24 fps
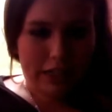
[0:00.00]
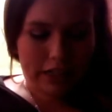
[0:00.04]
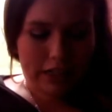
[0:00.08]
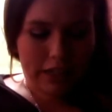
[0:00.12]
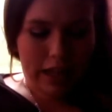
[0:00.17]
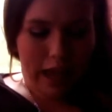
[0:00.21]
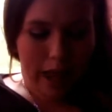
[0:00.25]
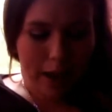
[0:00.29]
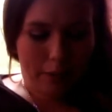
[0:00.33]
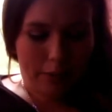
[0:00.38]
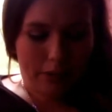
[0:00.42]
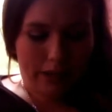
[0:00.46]

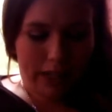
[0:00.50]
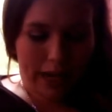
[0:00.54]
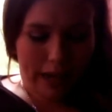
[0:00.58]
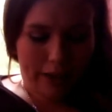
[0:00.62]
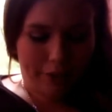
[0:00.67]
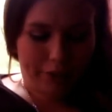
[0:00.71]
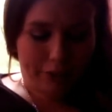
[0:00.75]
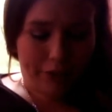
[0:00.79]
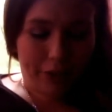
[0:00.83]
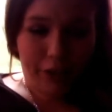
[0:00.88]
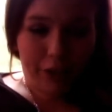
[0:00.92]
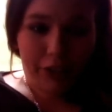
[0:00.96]
I would
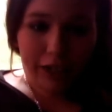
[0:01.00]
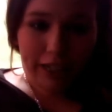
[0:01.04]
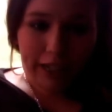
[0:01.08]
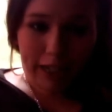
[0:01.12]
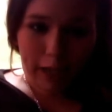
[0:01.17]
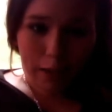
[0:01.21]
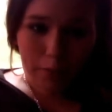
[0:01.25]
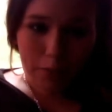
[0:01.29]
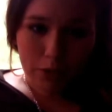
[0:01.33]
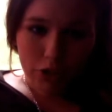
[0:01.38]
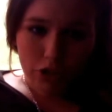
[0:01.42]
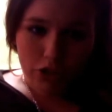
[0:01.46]
like for you to get
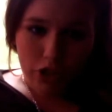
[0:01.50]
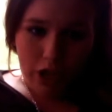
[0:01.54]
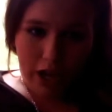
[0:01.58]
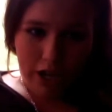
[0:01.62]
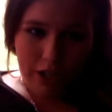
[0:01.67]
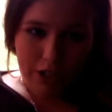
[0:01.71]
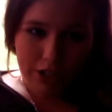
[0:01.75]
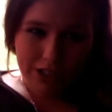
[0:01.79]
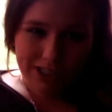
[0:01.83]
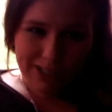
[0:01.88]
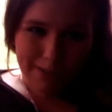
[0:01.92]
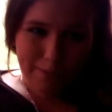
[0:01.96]
up and try to
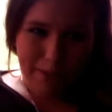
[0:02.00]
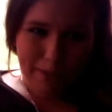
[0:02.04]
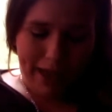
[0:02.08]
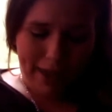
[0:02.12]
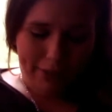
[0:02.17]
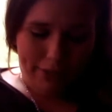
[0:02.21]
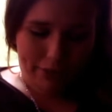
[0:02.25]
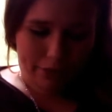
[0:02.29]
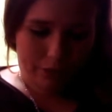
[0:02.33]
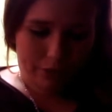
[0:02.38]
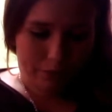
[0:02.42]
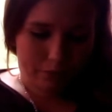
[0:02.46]
use the
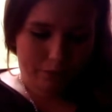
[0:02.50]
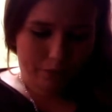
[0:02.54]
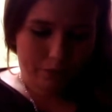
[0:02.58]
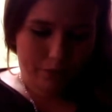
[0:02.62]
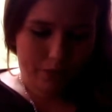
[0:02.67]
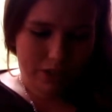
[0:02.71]
bathroom.